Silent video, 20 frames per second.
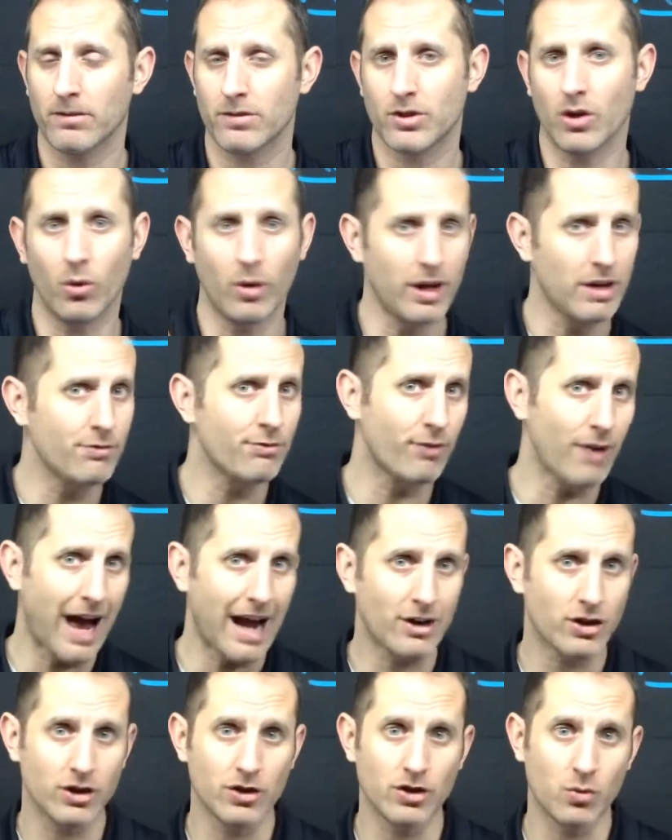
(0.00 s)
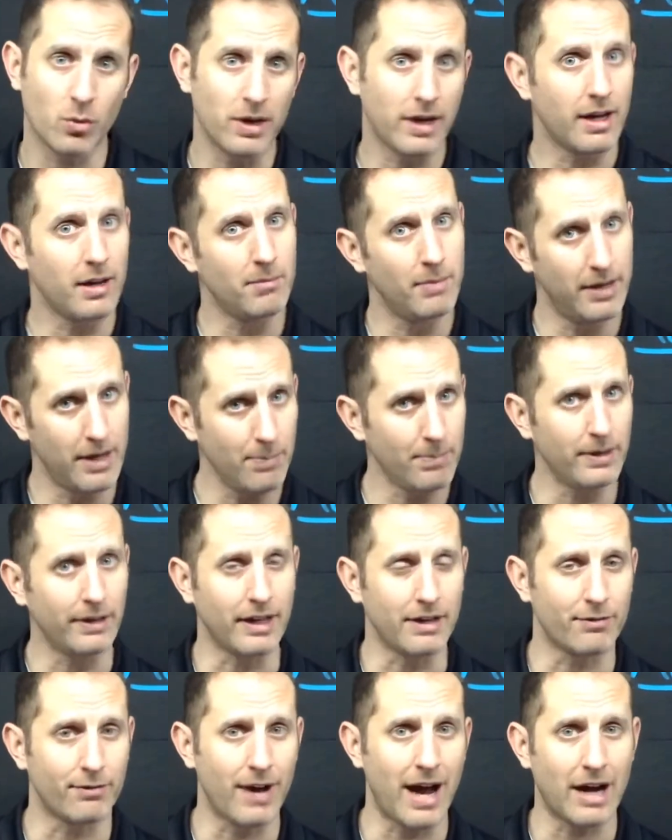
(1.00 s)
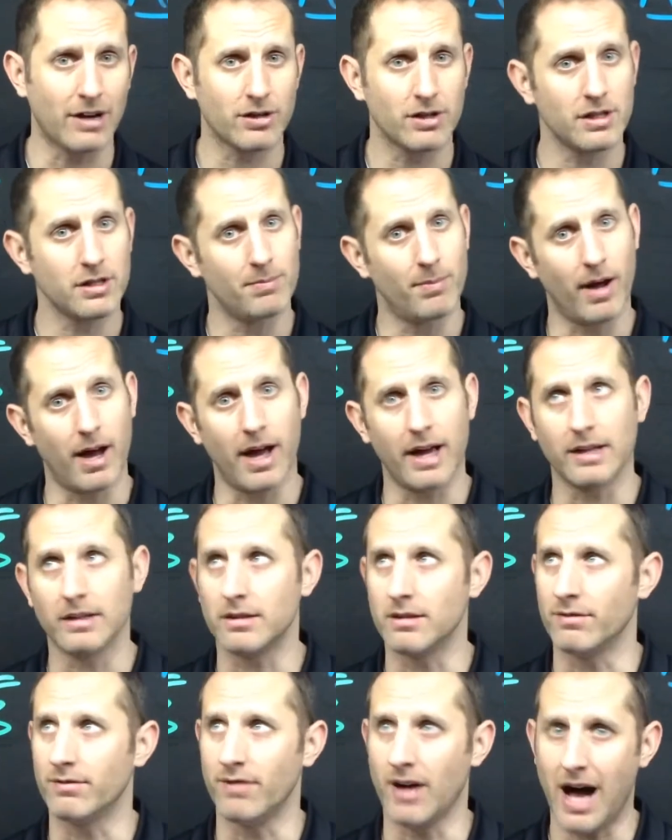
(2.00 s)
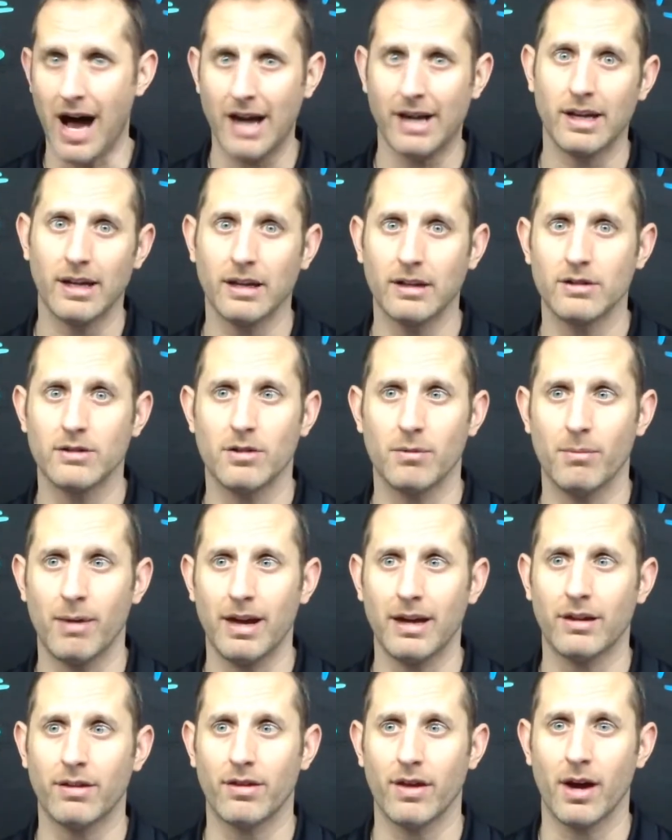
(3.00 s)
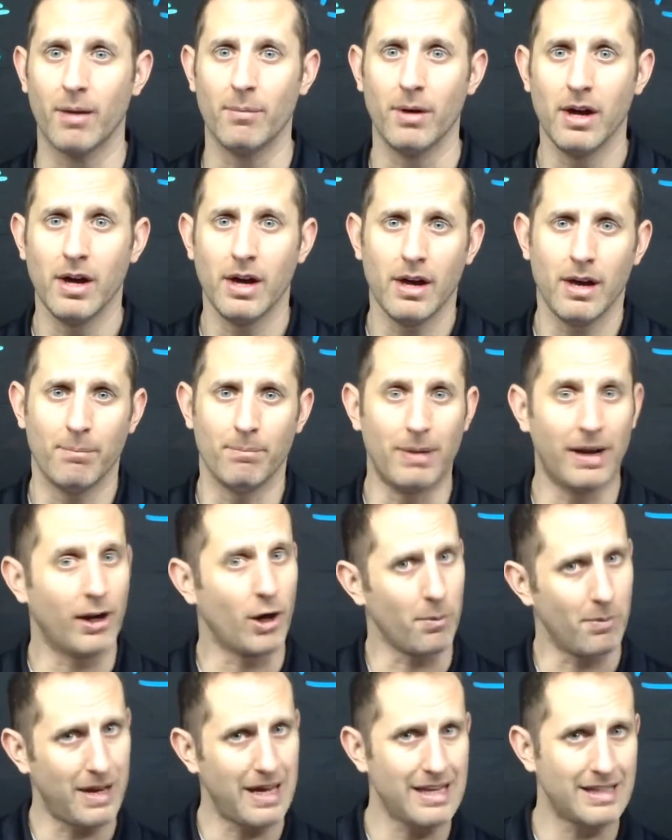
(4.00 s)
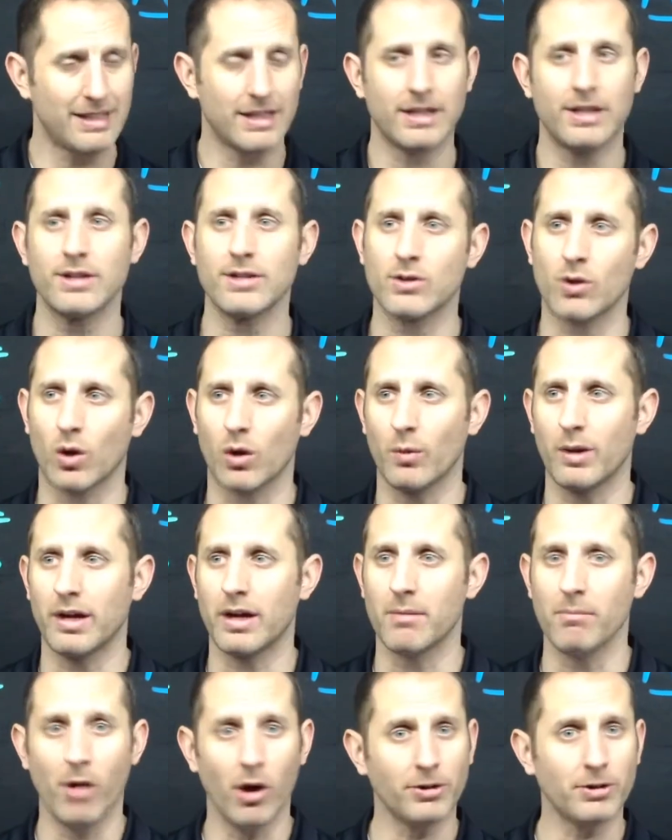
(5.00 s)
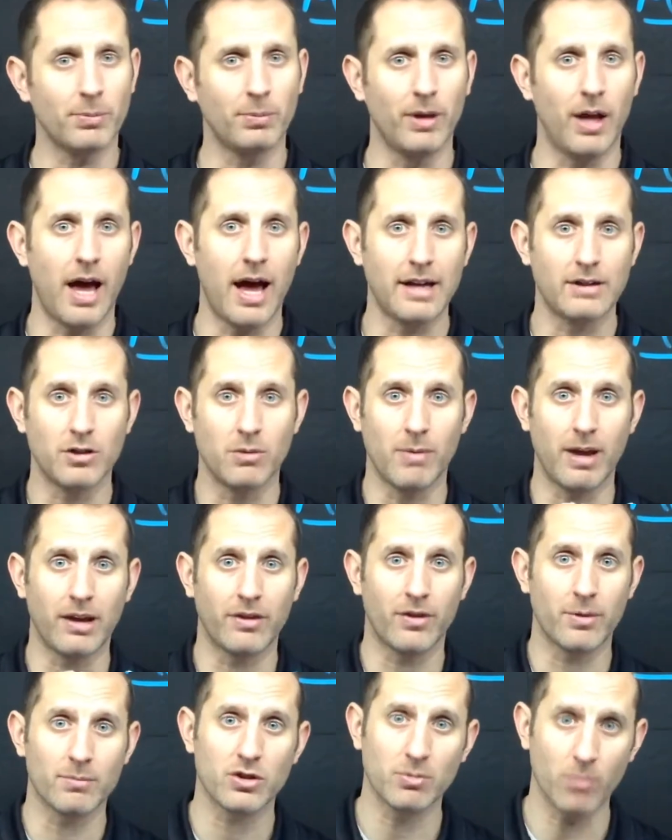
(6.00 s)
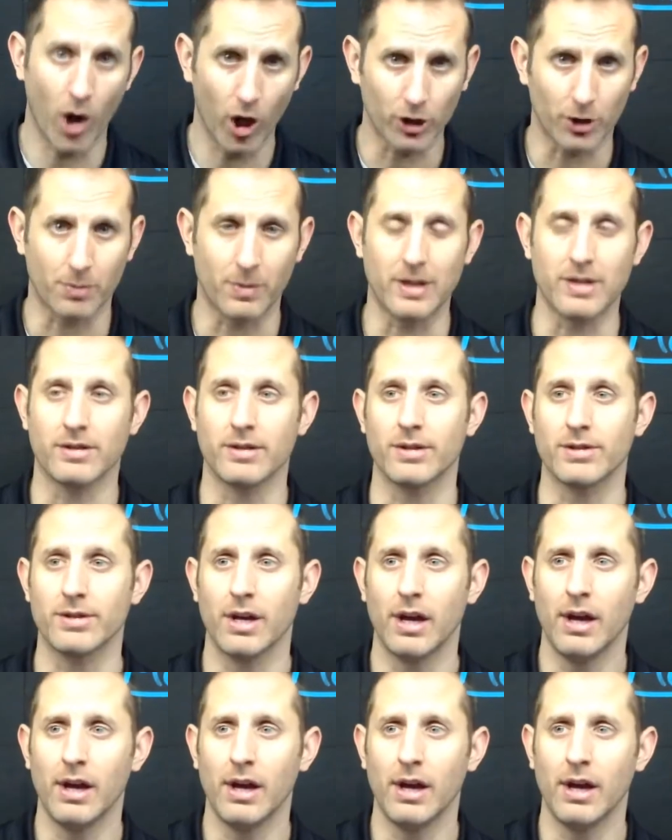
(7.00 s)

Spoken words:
So in fractions, we can manipulate fractions by dividing to make them bigger pieces, or we can multiply to make them smaller pieces.